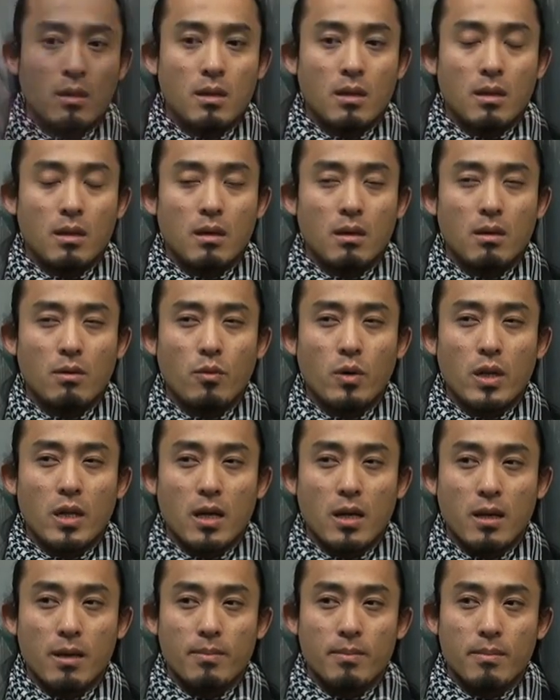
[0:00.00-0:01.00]
uh, when
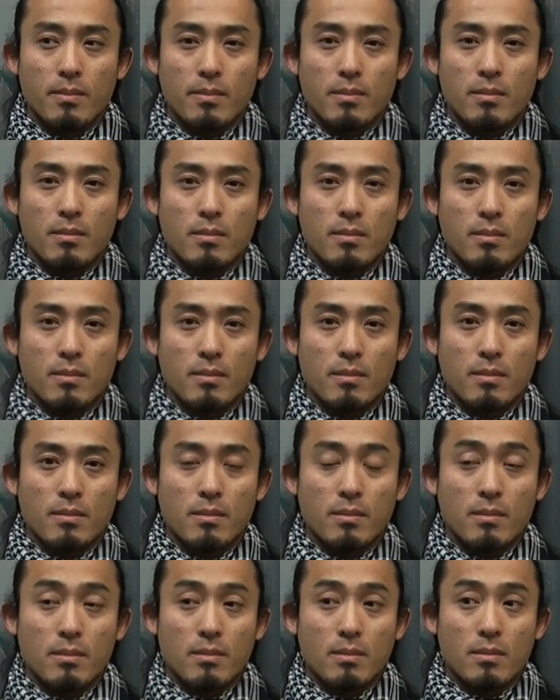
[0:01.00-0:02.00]
I
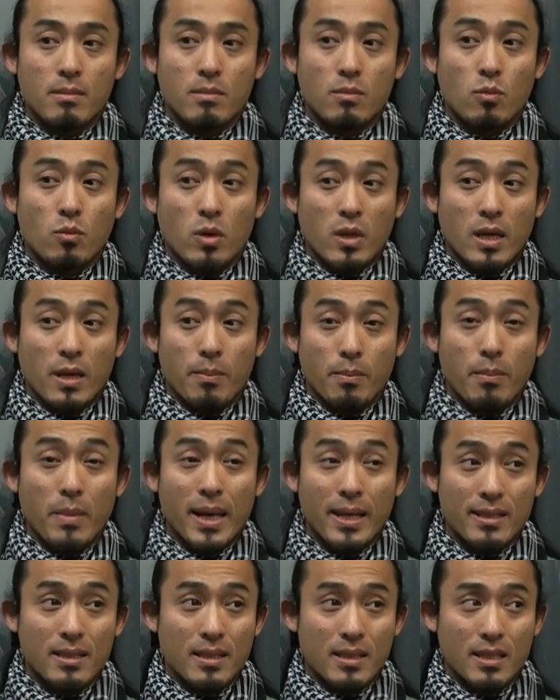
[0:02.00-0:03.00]
when I
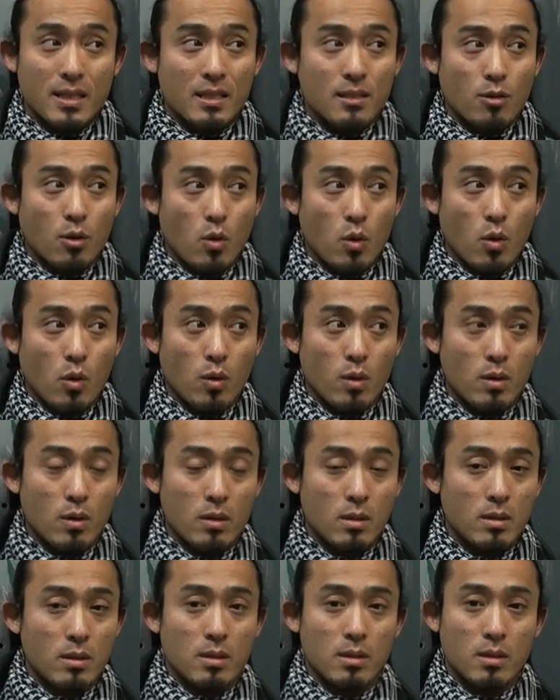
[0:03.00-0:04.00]
met this
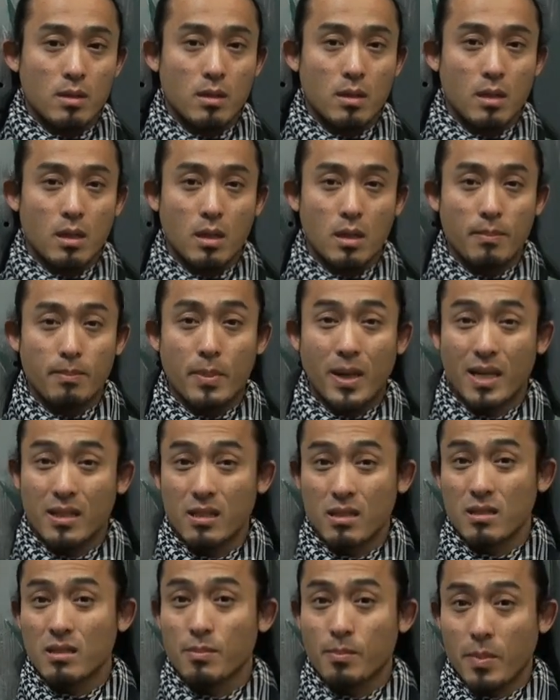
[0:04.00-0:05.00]
whole uh,
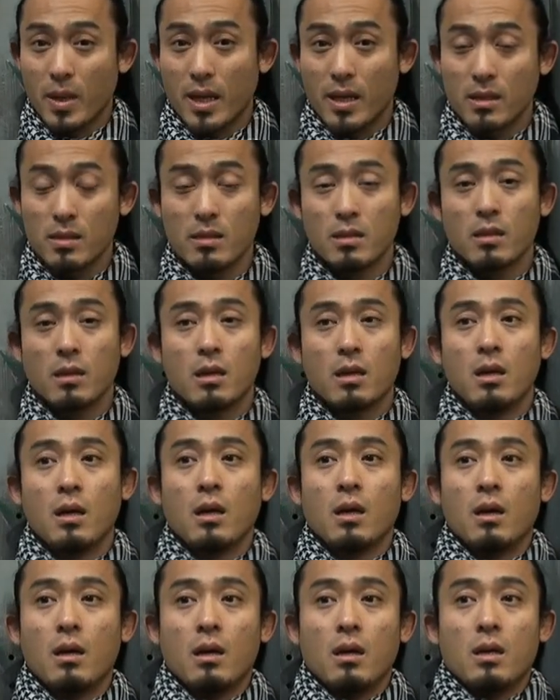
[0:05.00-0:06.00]
participant,
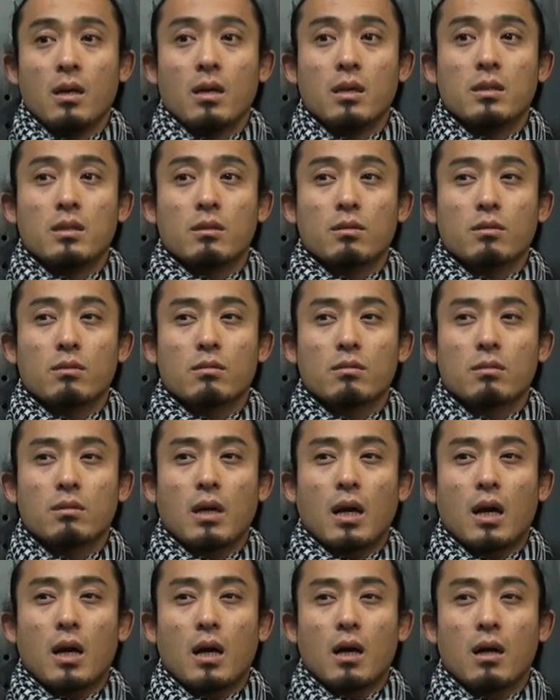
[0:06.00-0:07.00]
this,
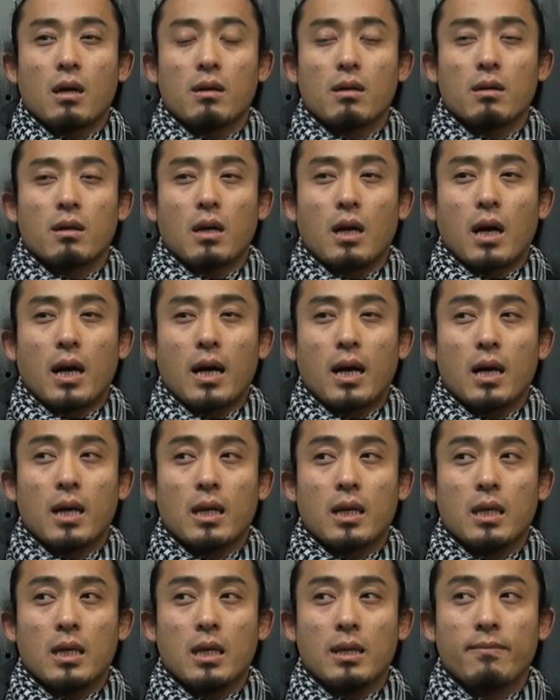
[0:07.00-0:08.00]
I
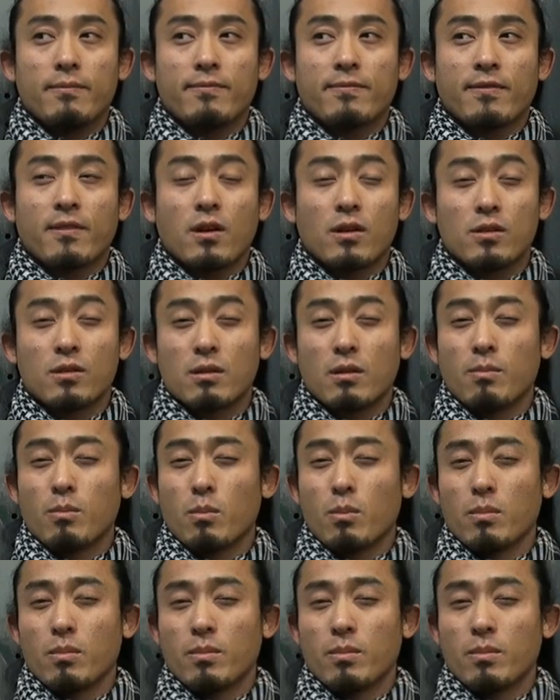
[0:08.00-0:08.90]
got some